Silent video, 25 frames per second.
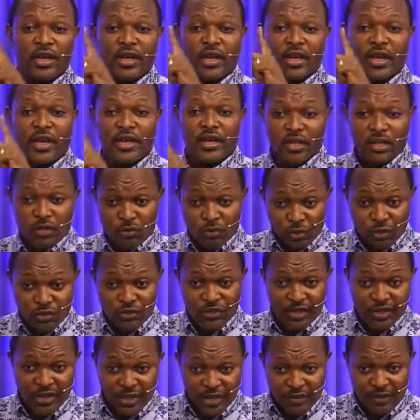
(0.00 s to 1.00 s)
and He
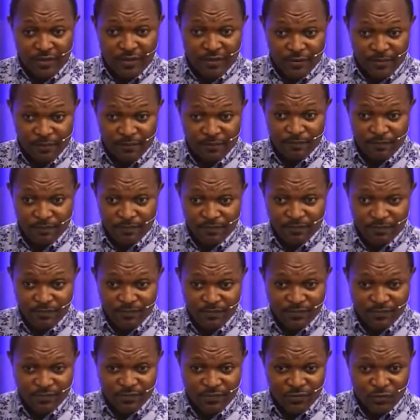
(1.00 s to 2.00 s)
rose again.
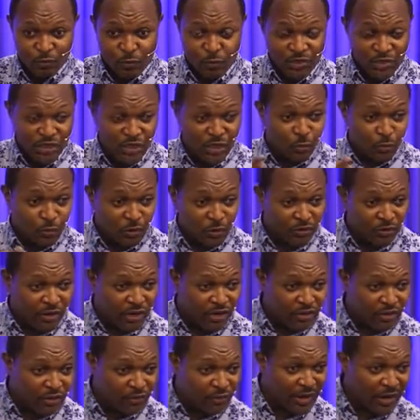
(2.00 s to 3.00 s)
We see the
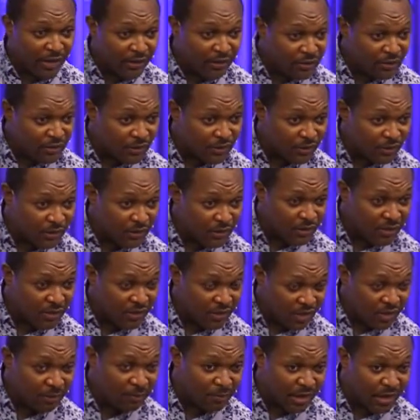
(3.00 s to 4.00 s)
progression, right?
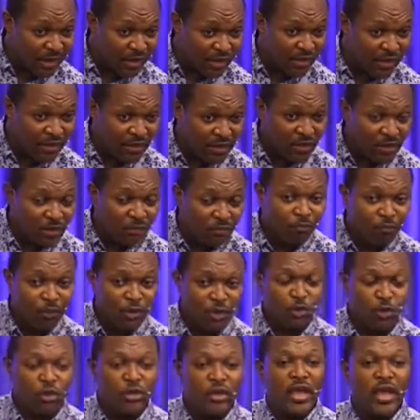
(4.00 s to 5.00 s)
Amen.
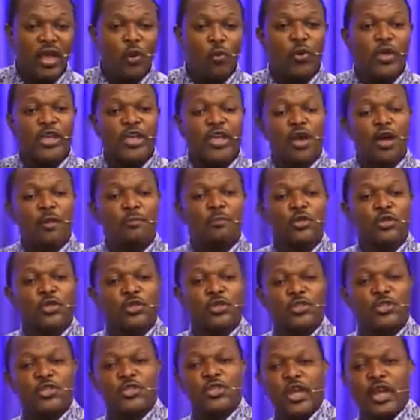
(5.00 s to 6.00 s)
But today we come to
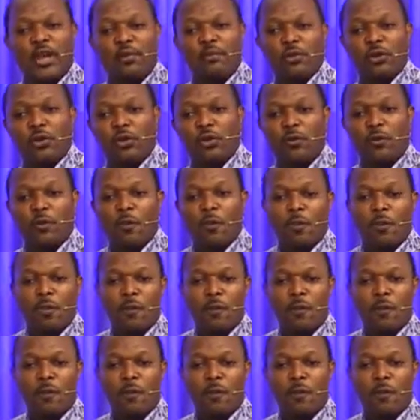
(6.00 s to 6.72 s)
the table